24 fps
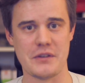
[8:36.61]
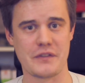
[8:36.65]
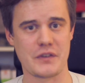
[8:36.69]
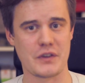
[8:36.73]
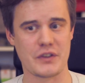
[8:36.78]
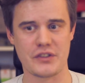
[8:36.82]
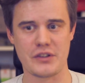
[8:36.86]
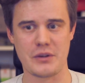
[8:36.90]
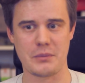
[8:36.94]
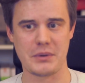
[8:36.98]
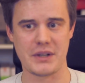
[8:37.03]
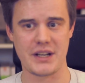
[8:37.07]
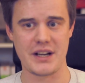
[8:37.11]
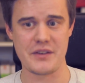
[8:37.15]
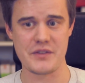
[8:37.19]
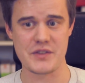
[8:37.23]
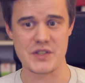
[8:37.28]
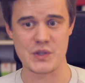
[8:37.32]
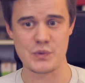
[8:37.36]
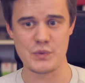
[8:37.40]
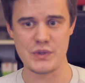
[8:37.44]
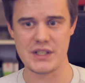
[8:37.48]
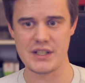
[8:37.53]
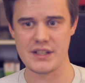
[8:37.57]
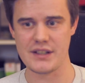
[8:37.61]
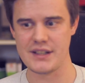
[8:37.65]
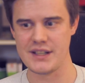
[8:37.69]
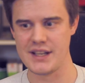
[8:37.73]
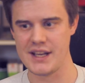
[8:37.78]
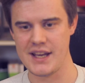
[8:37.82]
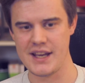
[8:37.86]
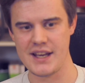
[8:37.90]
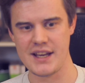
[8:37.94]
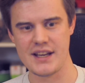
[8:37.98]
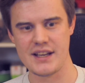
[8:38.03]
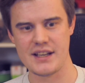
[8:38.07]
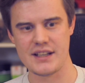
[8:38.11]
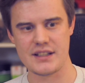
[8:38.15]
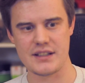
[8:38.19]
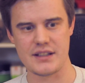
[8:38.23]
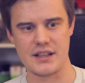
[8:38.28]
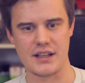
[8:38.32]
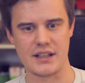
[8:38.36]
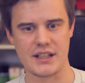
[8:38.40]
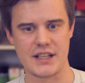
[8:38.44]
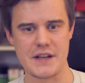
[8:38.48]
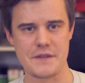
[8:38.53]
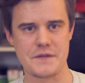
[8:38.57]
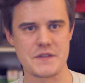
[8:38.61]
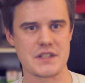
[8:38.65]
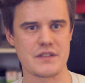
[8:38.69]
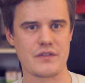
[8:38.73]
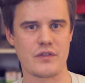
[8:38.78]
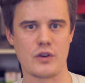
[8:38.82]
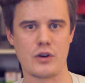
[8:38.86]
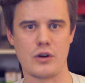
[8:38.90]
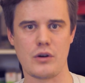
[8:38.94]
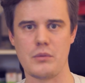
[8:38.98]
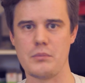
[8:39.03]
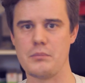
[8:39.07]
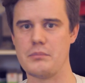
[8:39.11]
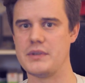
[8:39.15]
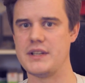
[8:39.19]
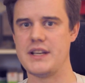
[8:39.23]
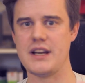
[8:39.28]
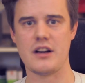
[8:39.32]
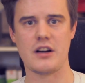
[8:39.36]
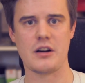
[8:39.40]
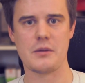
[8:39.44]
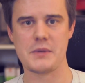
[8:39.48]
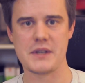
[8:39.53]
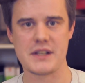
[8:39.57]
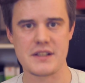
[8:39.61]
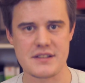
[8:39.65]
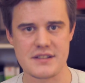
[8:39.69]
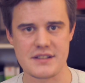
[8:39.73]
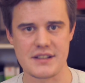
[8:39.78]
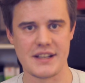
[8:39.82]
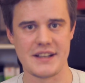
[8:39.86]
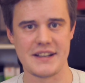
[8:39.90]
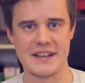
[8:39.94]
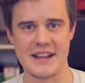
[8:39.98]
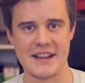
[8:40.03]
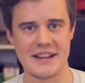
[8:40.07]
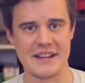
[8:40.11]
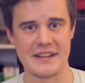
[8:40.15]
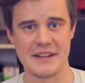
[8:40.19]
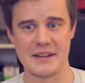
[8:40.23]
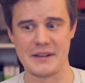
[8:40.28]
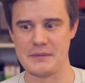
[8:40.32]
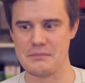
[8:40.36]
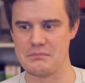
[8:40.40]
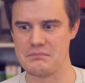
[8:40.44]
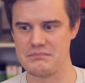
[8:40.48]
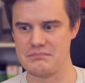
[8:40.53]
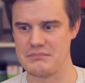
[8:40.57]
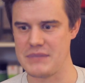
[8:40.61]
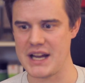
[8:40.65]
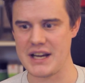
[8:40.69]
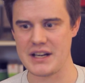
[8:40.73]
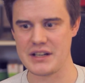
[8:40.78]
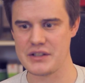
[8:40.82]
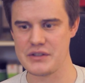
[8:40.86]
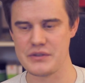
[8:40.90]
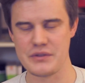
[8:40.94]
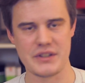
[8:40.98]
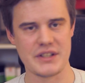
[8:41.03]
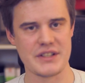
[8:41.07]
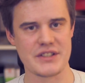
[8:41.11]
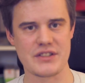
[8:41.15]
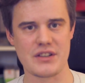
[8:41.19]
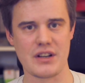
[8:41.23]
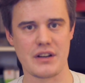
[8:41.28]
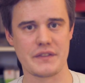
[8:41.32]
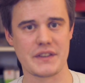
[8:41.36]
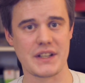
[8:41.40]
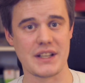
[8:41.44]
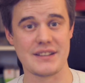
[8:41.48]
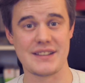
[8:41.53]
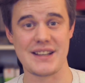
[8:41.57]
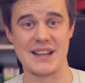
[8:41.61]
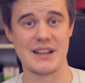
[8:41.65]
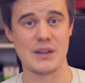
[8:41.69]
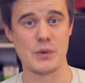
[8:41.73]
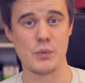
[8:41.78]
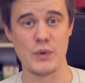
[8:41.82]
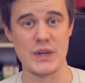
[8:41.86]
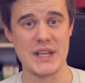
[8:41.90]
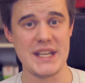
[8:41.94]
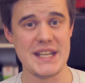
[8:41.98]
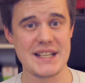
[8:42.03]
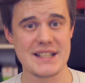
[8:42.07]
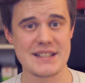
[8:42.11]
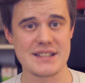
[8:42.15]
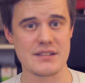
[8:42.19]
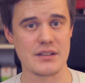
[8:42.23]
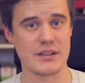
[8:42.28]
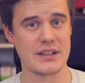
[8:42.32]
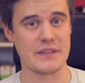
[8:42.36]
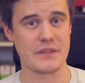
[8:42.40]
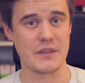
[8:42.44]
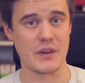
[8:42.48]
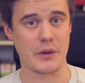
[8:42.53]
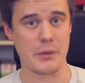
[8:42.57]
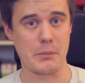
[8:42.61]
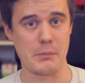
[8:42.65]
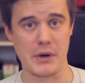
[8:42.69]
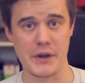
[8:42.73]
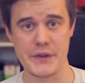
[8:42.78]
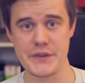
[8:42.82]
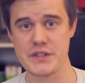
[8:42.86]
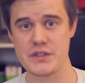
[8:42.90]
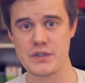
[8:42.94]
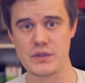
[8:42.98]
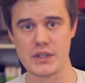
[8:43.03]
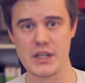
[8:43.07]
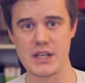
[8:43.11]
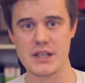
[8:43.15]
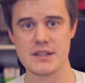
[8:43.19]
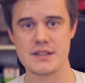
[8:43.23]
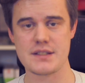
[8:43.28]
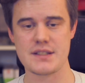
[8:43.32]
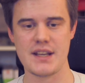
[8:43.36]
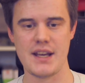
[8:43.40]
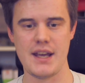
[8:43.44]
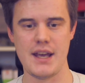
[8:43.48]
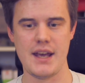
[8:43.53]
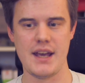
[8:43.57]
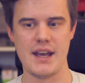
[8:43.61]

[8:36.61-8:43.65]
For example, here in Sweden, gifts from Gearbest and Banggood and stuff can take weeks, if not months, to get.